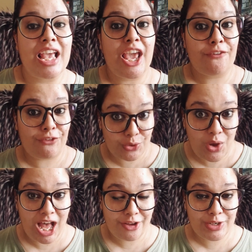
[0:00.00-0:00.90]
If you
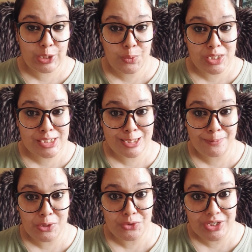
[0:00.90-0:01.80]
have any question
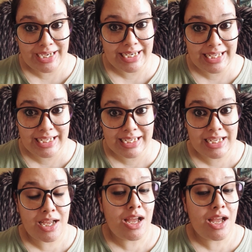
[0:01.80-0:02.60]
about writing,